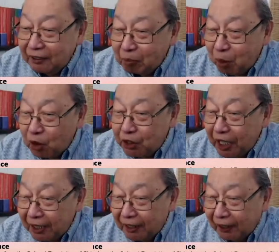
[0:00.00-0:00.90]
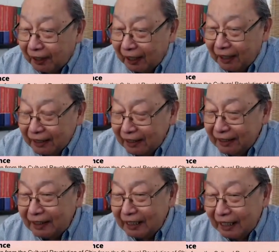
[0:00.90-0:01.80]
more gentle in
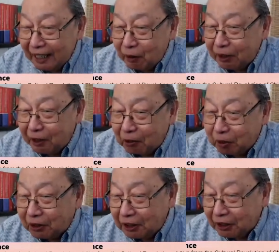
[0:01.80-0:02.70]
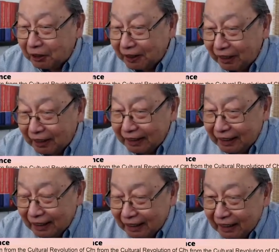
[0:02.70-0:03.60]
dealing with the opposition.
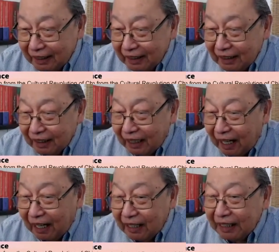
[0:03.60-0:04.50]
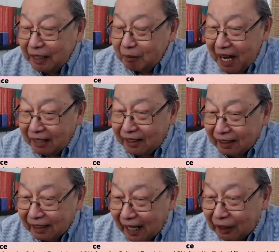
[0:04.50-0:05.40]

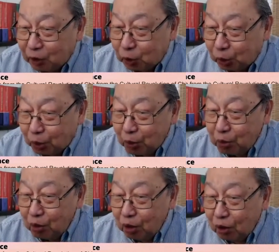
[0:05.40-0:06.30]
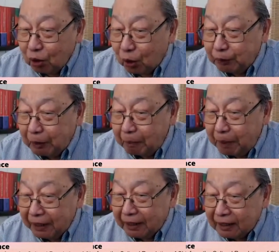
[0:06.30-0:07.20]
Imagine two of the
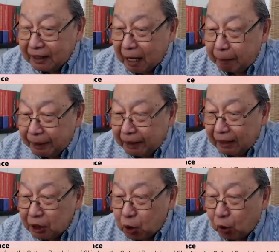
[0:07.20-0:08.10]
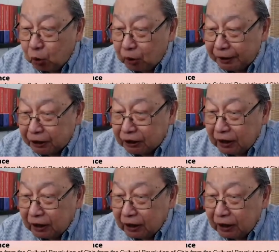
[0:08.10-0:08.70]
biggest capitalist rulers,